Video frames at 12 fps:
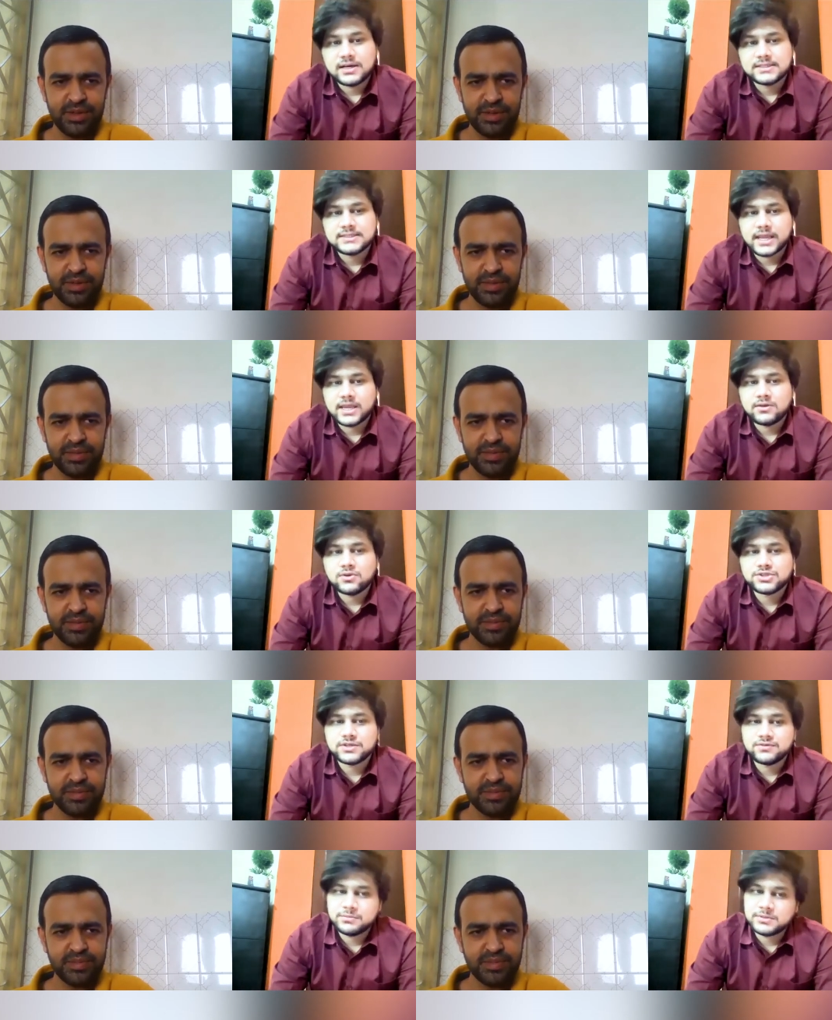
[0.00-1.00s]
Speaker 1: second
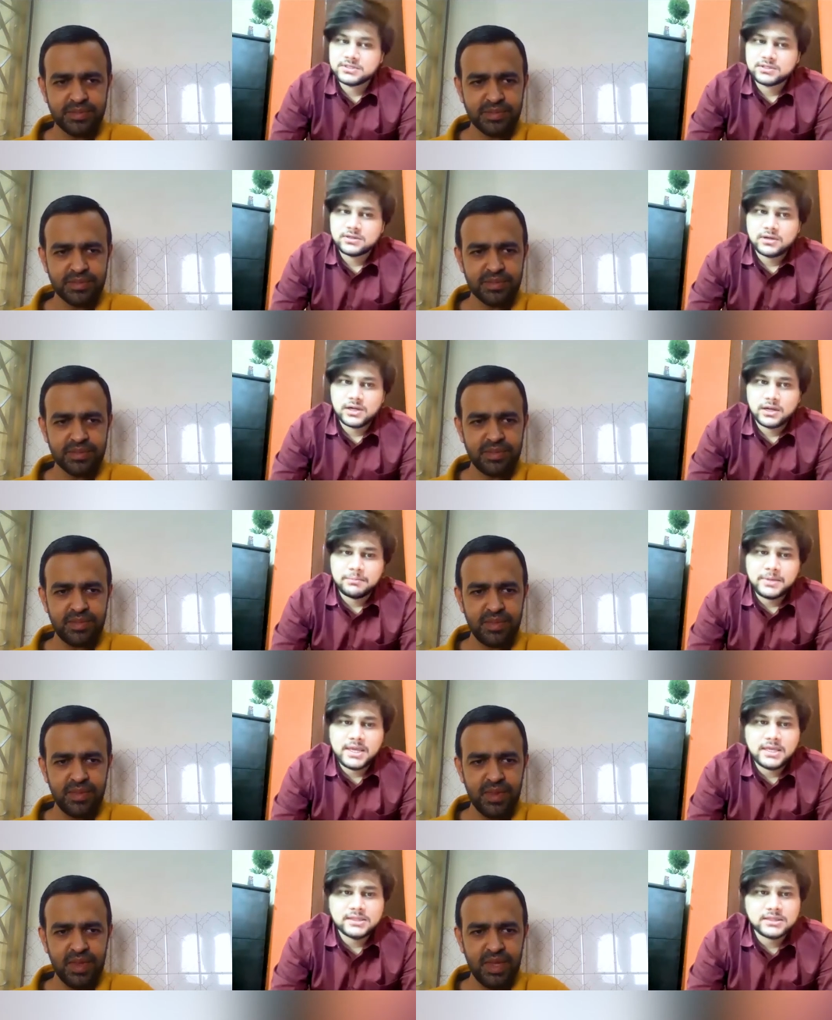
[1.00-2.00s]
question would be, sir,
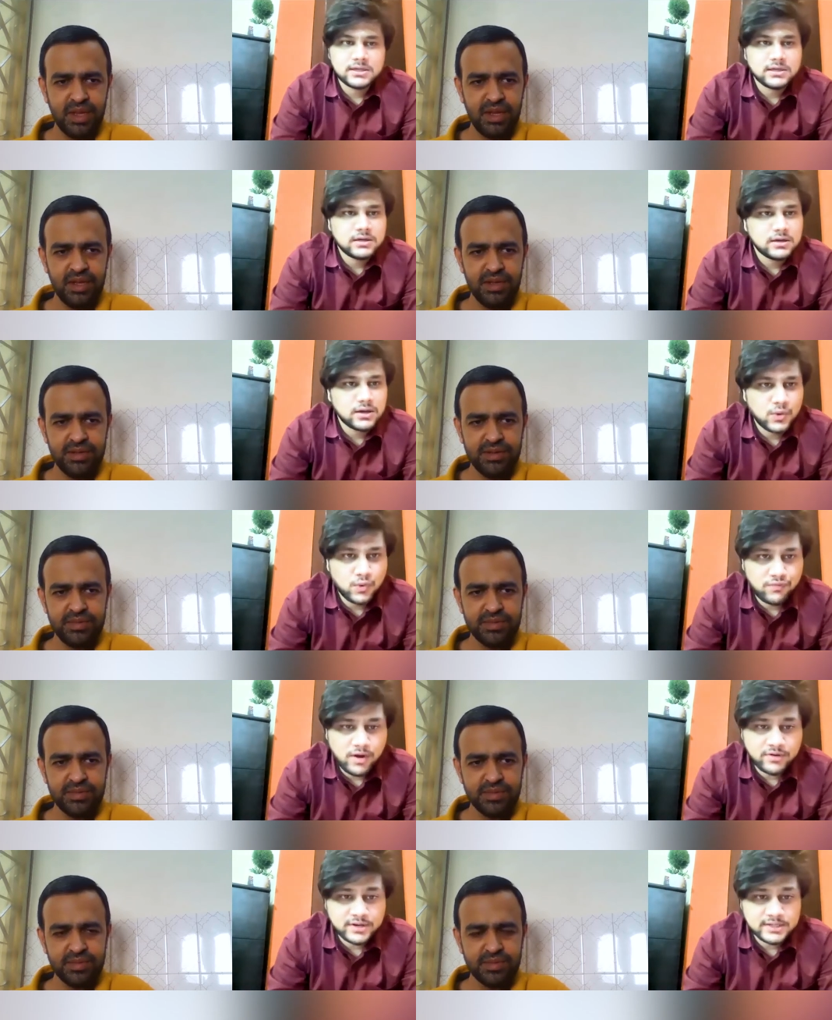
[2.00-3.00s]
being the
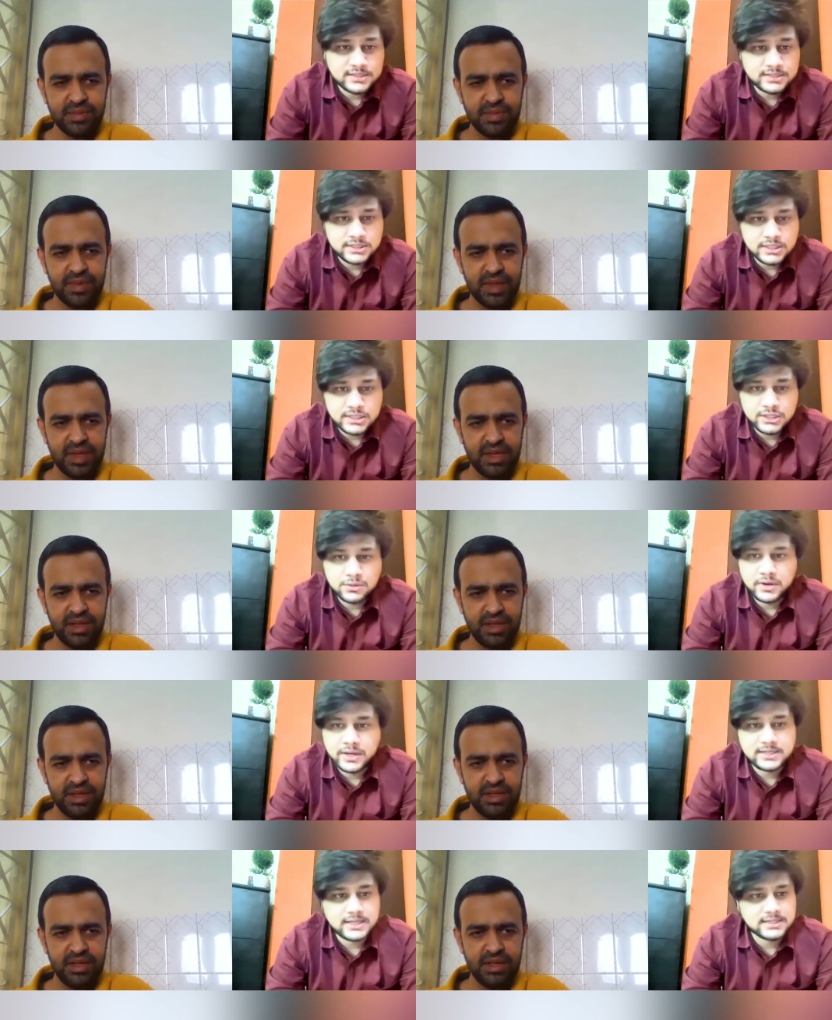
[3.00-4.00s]
co-founder and
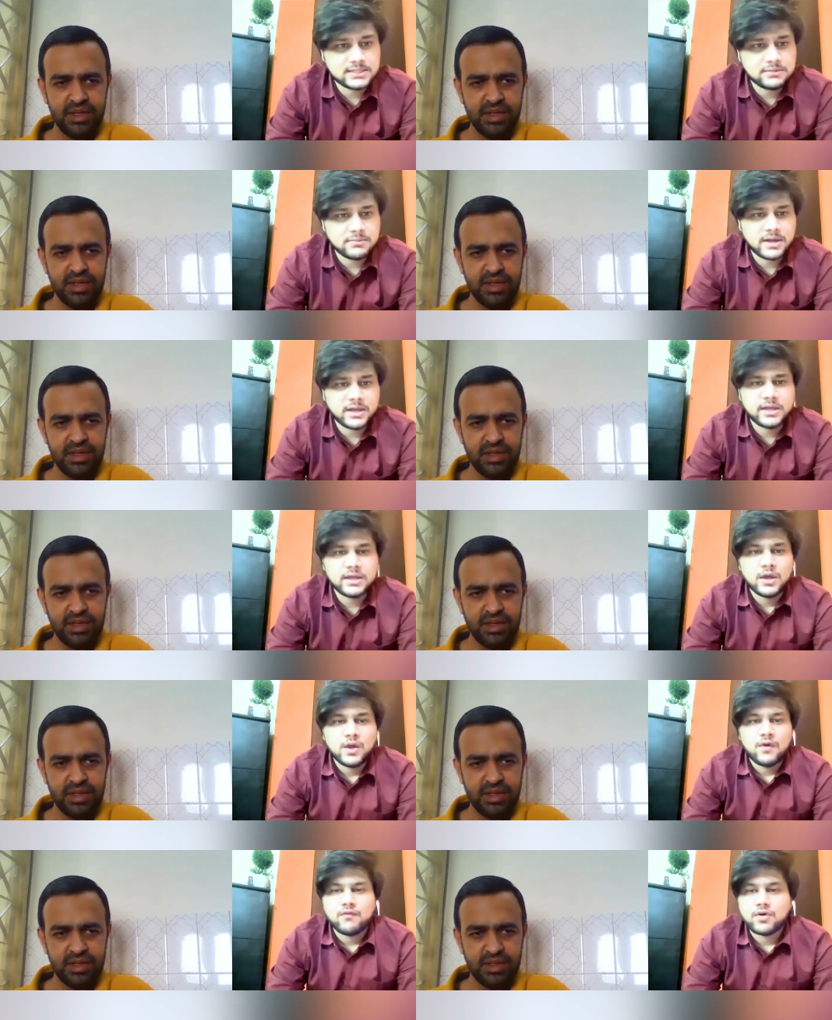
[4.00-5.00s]
CDO at SMI,
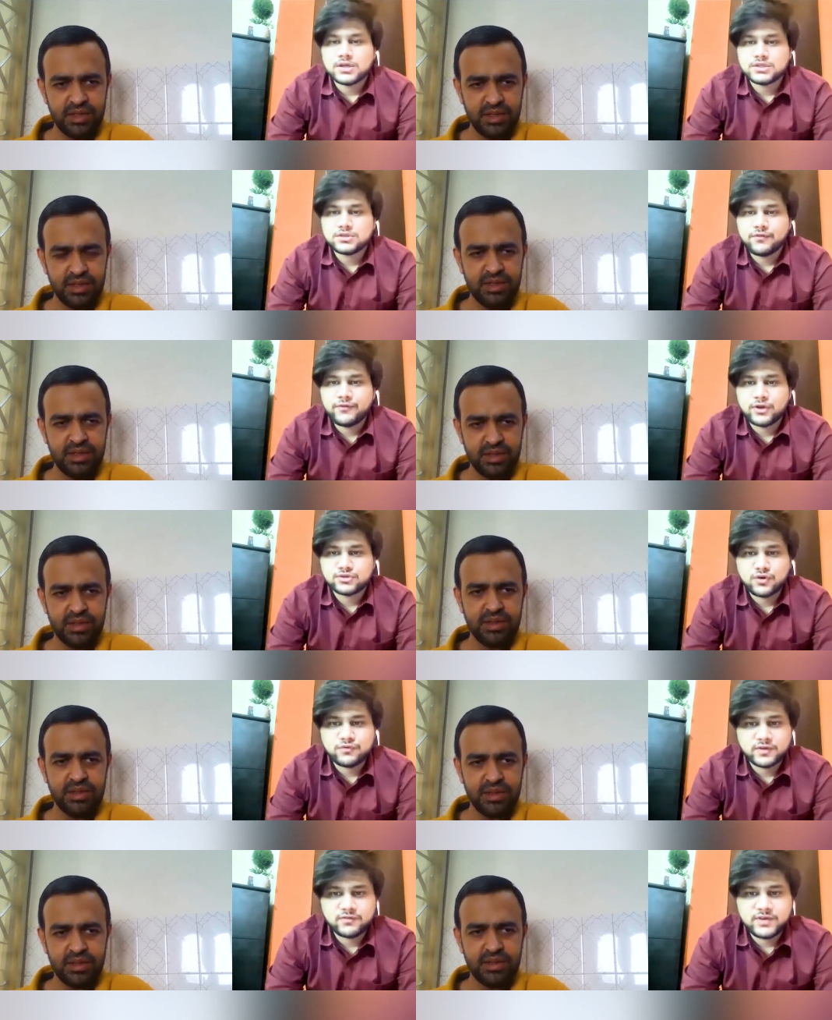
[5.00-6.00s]
what is your
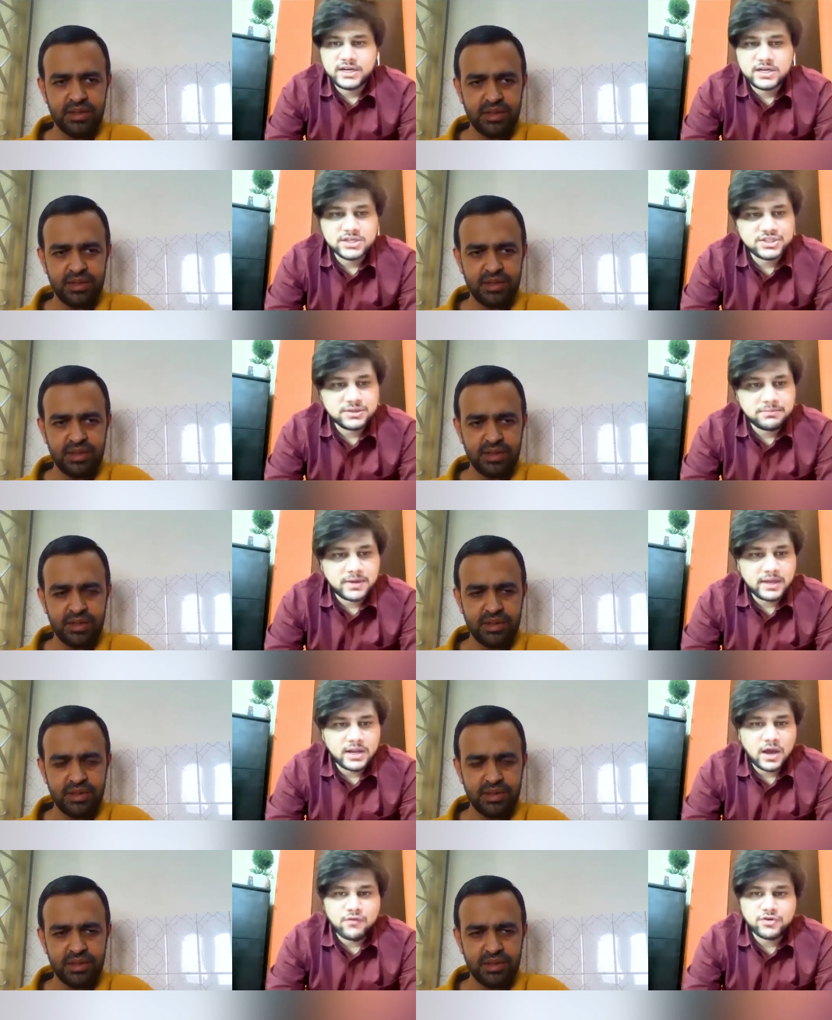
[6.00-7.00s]
philosophy of leadership
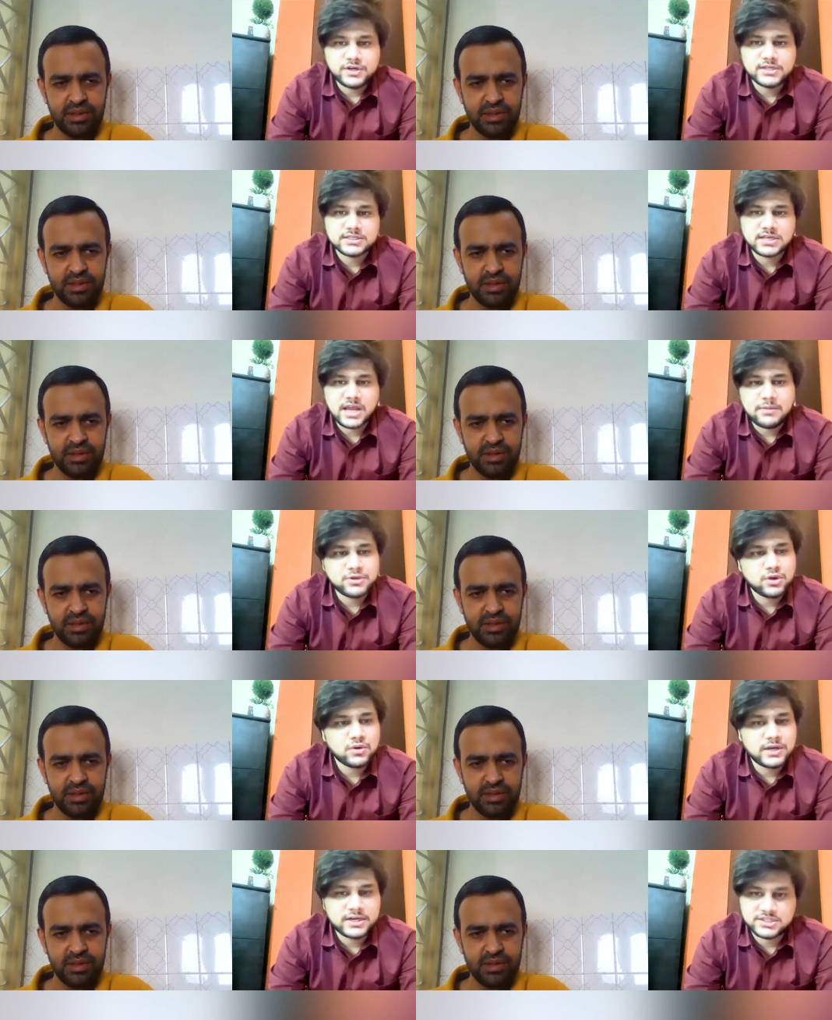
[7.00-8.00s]
and how would you describe
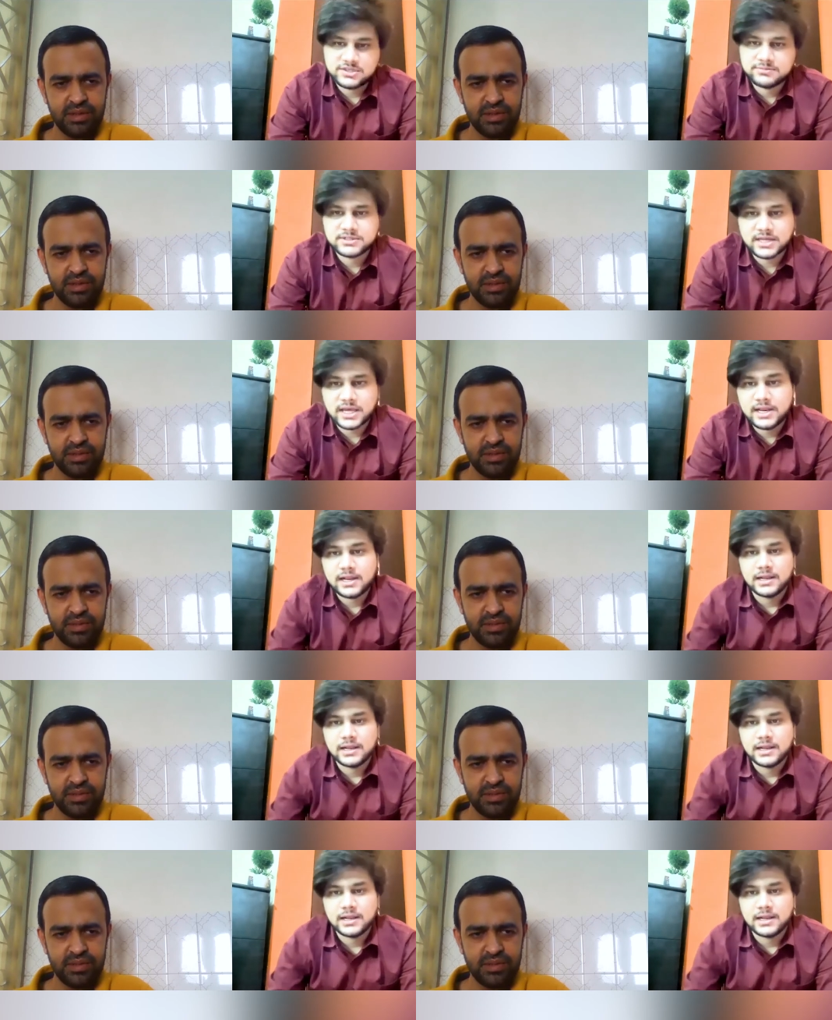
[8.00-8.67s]
your leadership style?